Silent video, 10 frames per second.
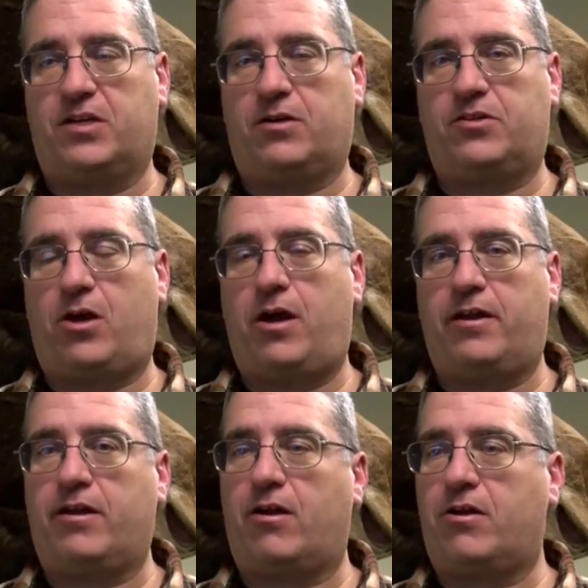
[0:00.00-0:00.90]
that are
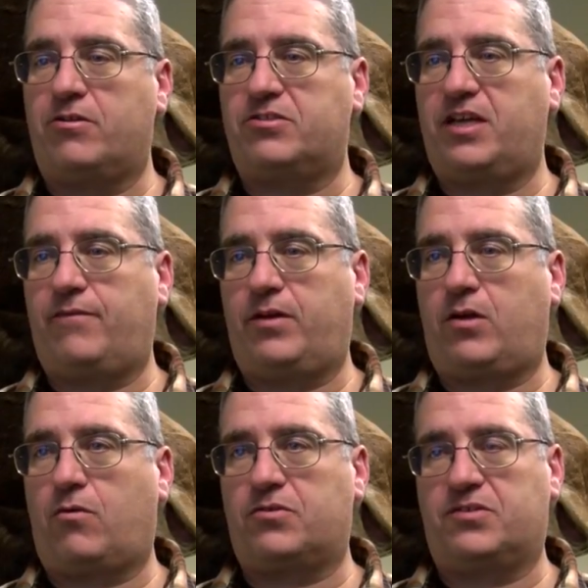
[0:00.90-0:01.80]
taught in our hunter safety
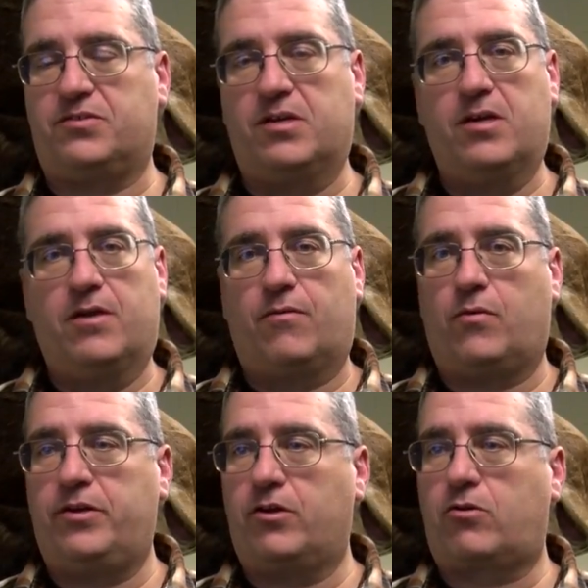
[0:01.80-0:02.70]
courses
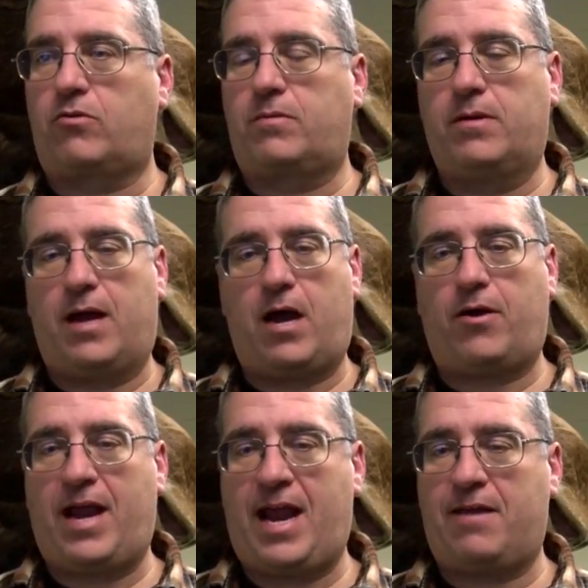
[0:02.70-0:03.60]
for when you're
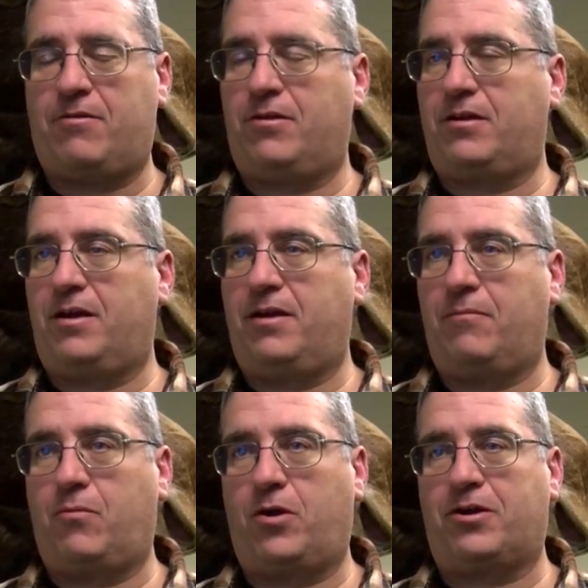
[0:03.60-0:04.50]
how to handle a
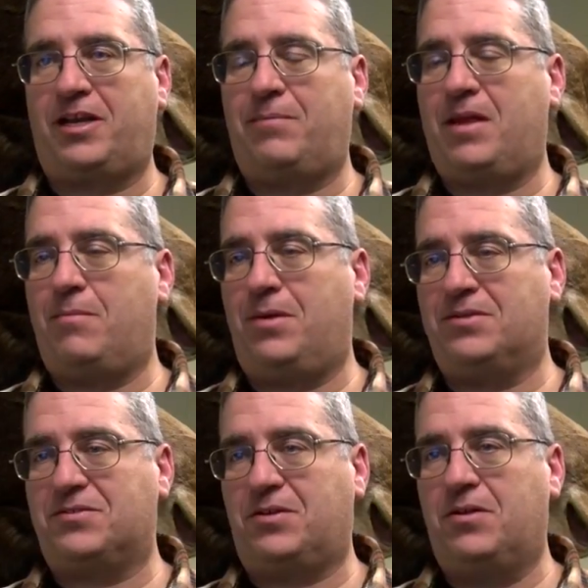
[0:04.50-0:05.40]
gun, where to keep that
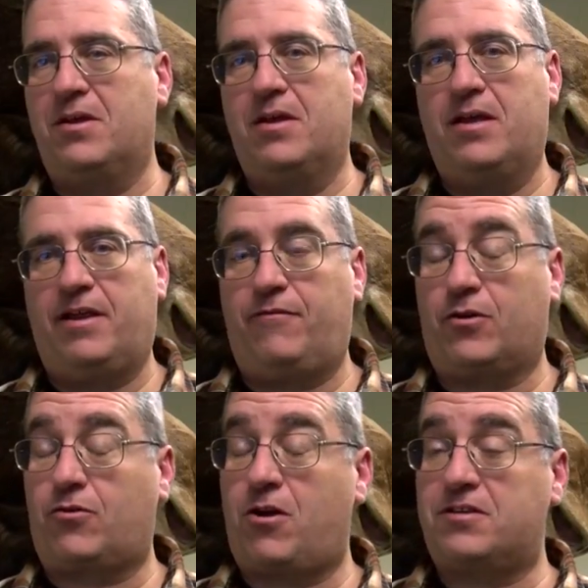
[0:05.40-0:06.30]
muzzle, if
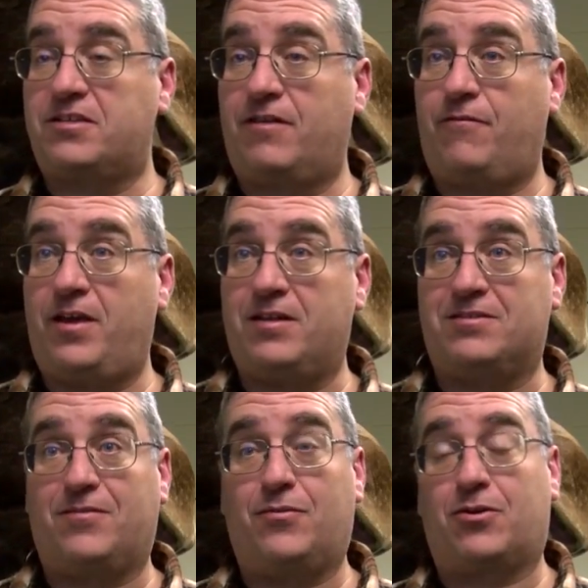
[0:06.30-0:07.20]
you're crossing a
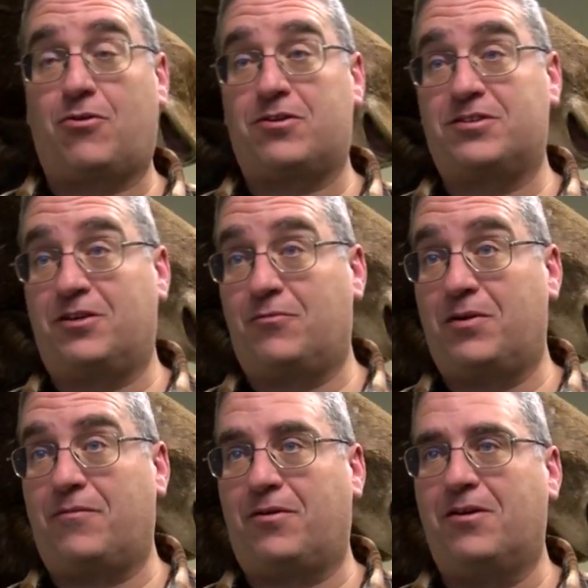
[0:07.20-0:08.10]
fence, if you're crossing a
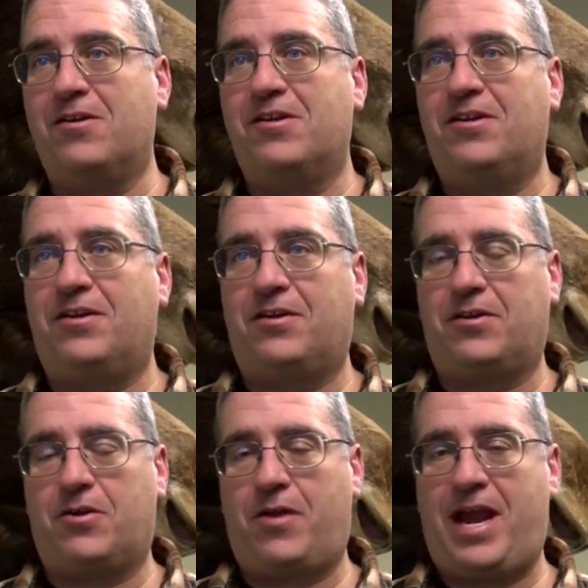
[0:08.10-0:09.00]
river, you
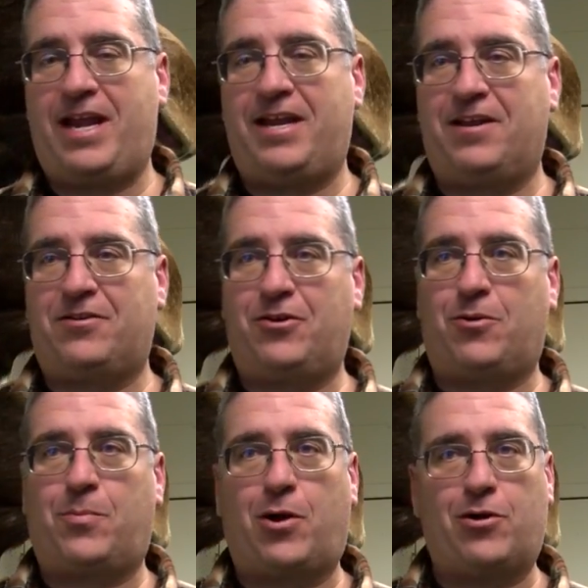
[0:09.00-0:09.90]
know, handing it to
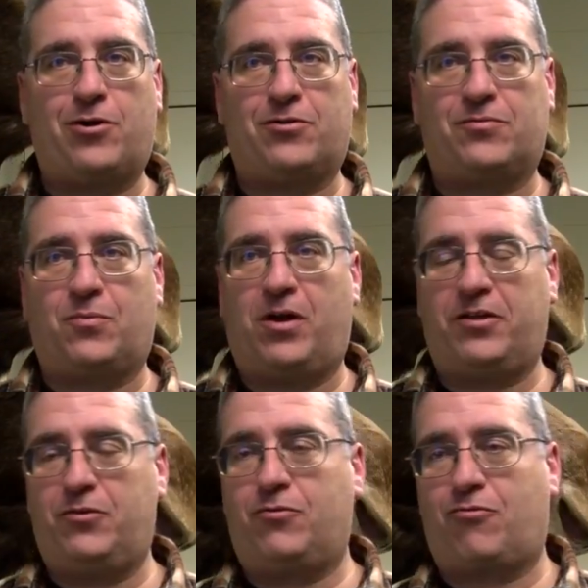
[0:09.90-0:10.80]
your partner
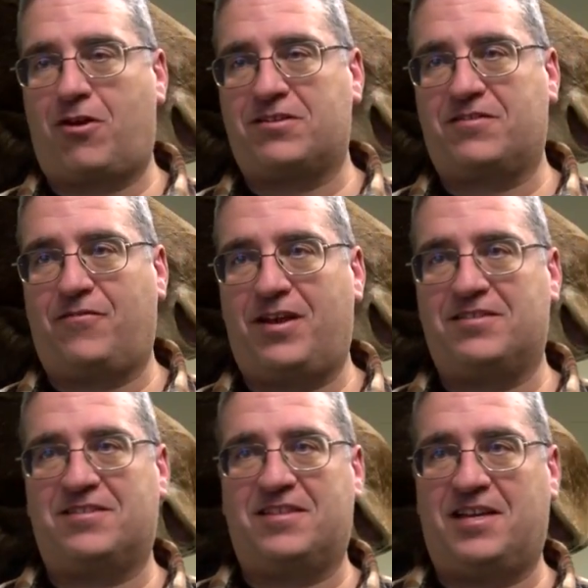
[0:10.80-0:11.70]
while you cross the
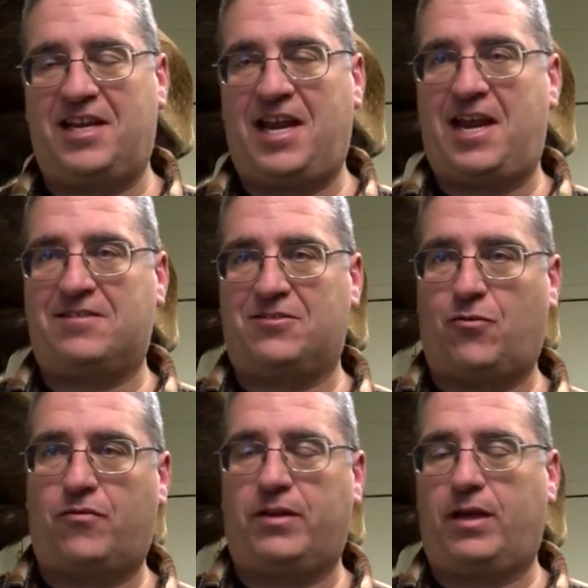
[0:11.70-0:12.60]
fence and then he hands it
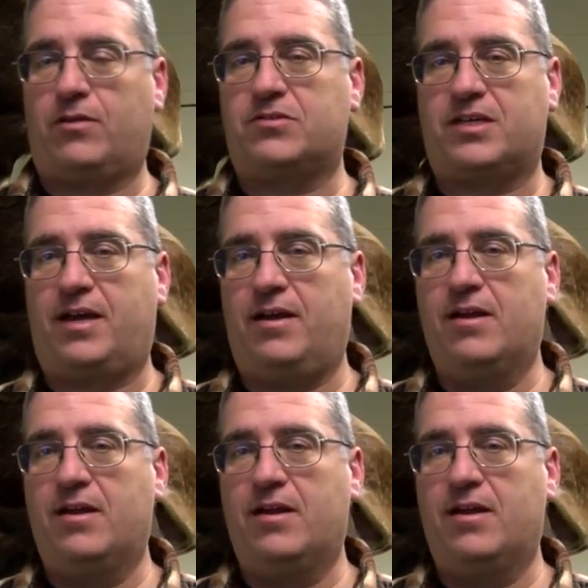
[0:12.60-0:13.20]
over the other side.